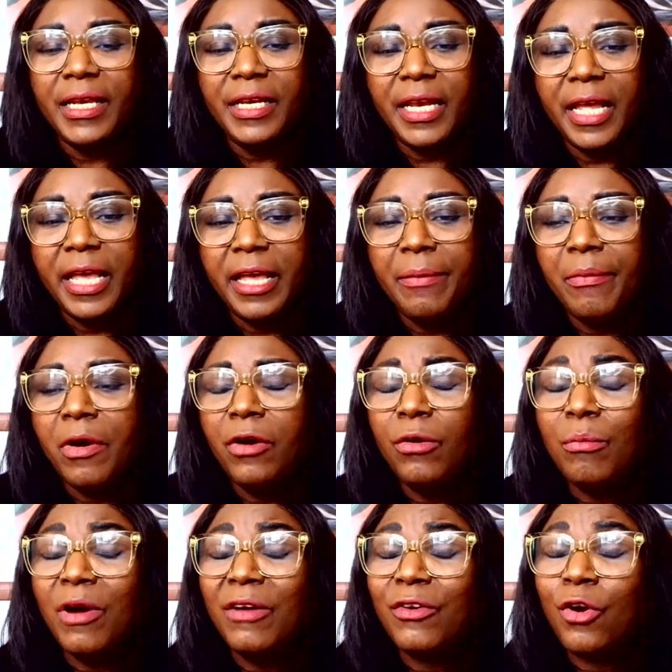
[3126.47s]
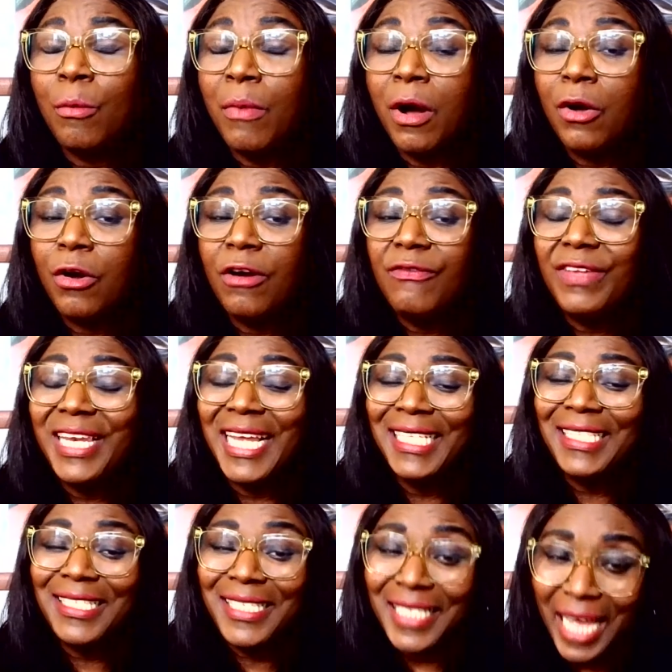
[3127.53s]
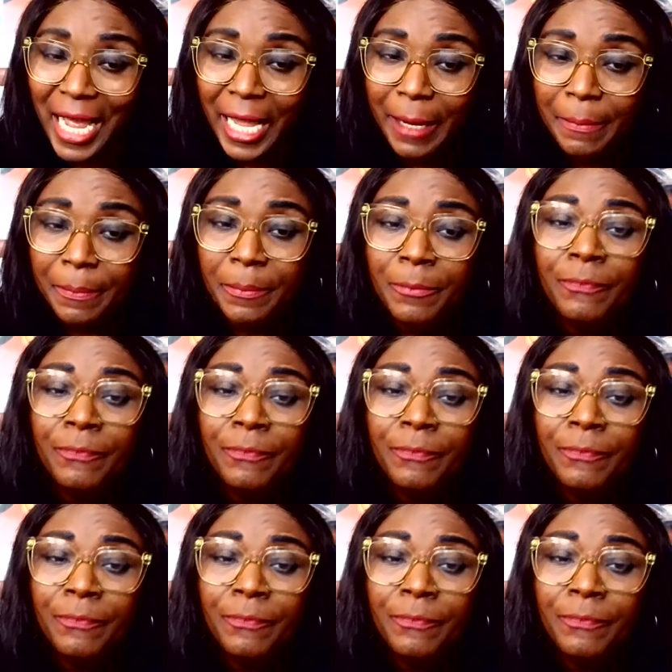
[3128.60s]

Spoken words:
day, more convenient time,